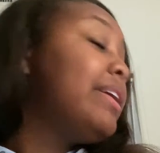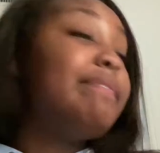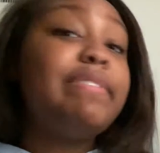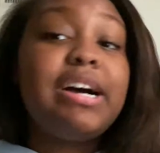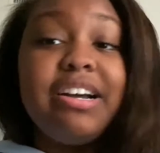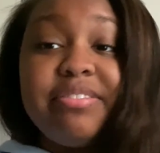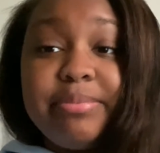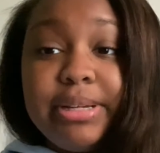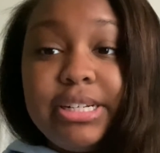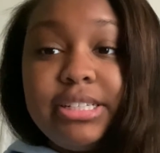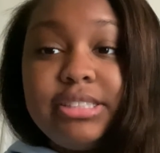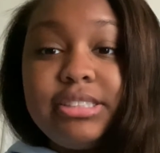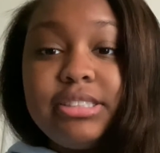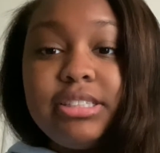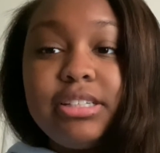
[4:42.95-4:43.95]
5
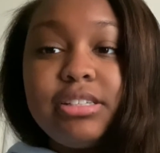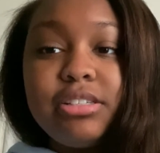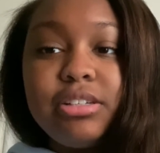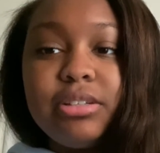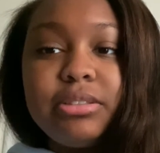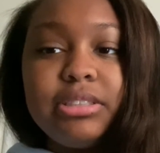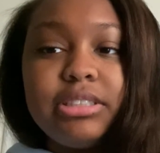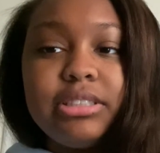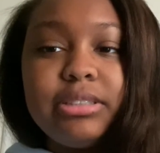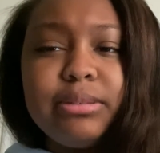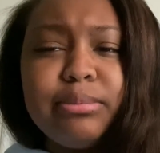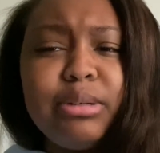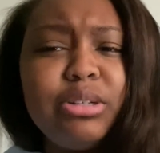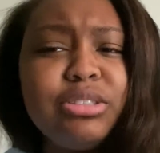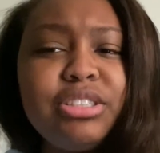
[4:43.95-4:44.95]
minutes, so
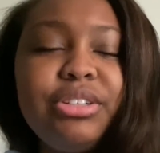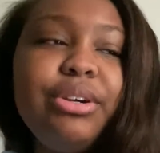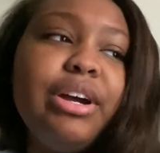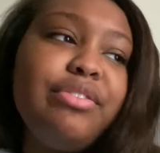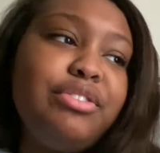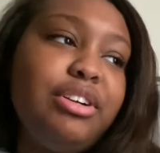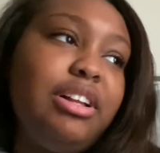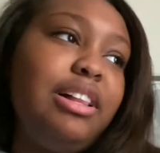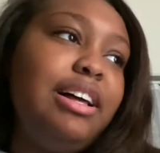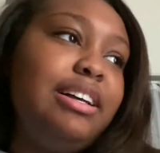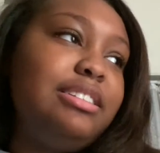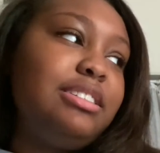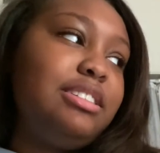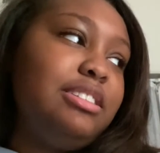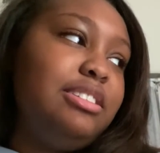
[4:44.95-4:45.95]
I'll see you after
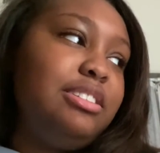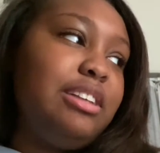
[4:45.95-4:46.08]
class because